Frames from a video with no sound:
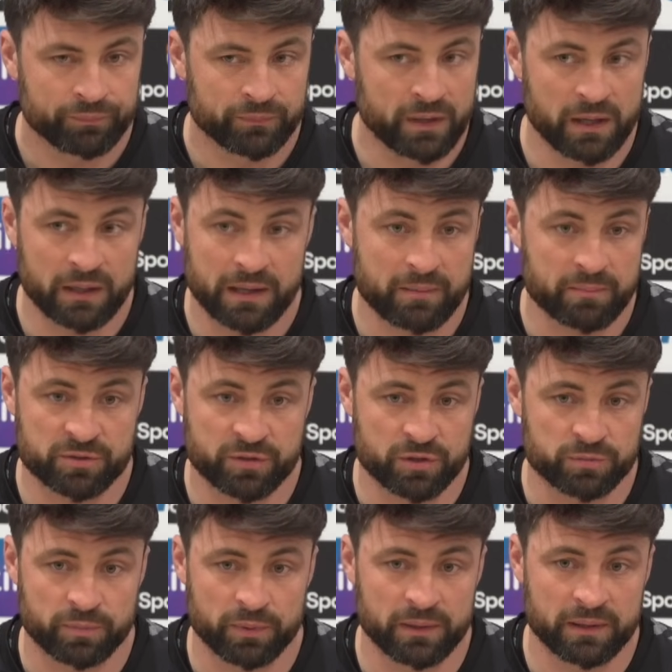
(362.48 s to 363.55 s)
Yeah, the atmosphere
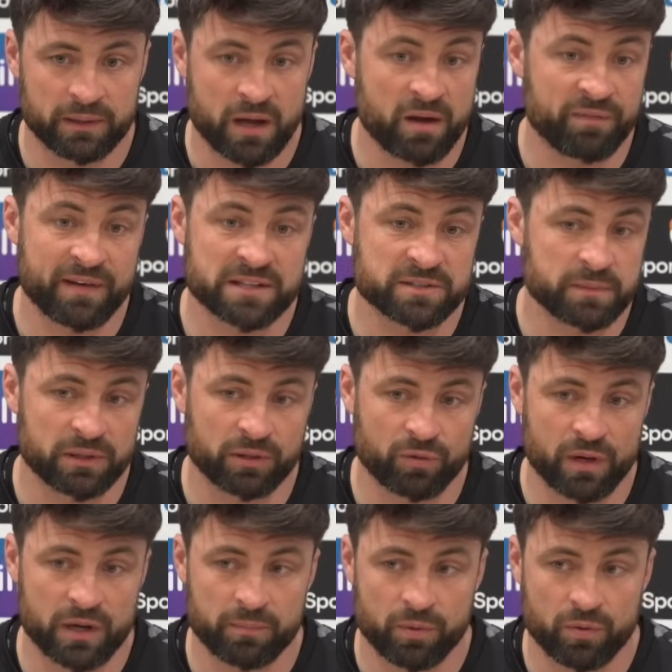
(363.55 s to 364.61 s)
is brilliant. Our fans have been
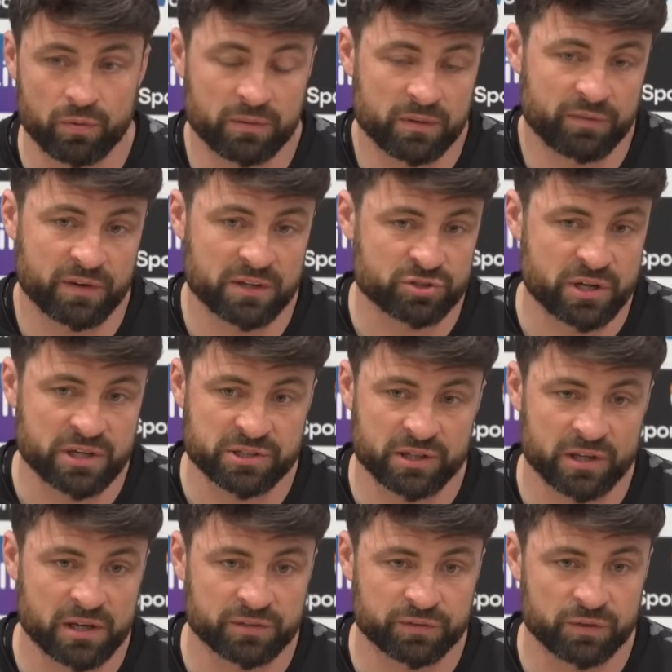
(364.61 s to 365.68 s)
incredible. The frustration in
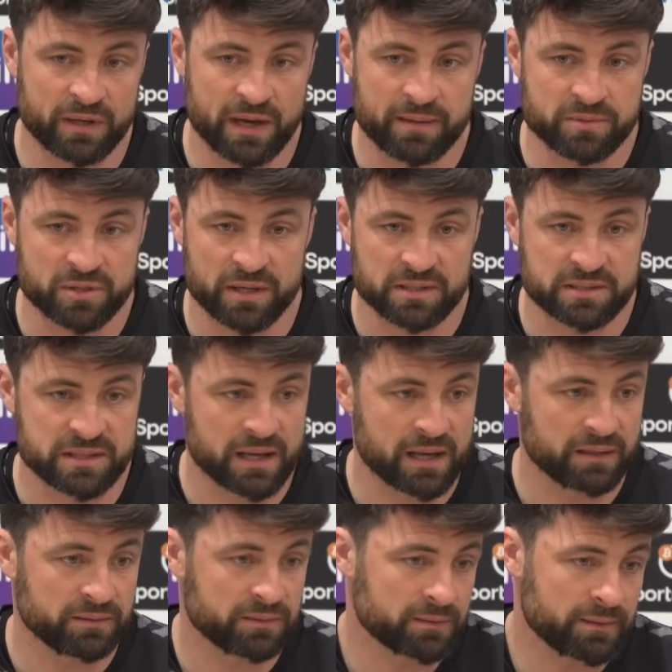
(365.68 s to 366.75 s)
the last few games, I
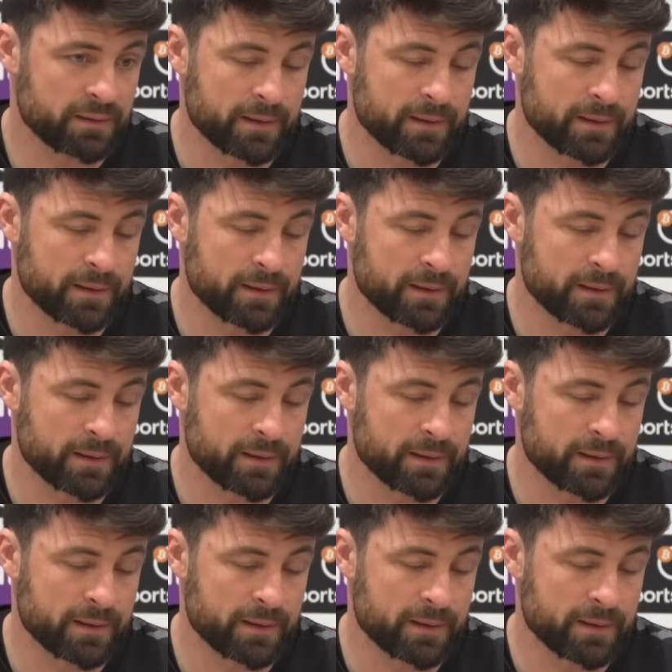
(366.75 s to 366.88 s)
understand.